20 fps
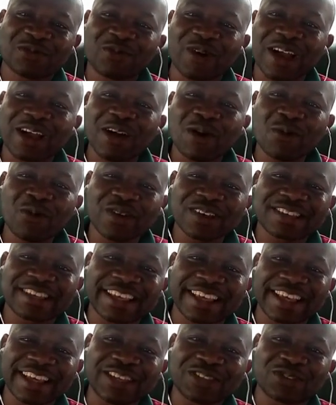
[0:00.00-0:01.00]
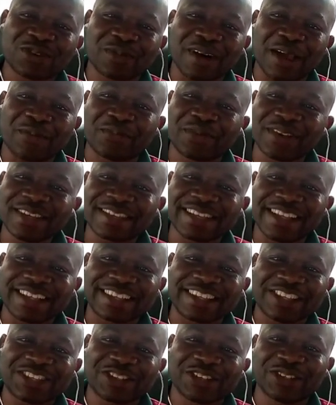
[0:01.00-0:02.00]
welcome once again to my
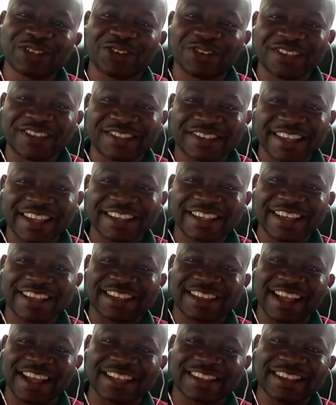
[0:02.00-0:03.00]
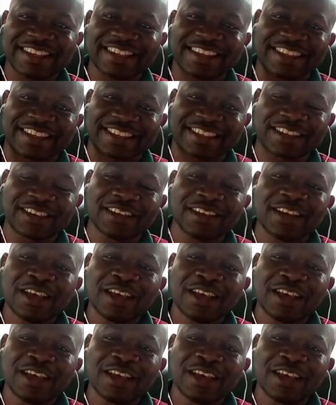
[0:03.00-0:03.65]
presentation on research and statistics.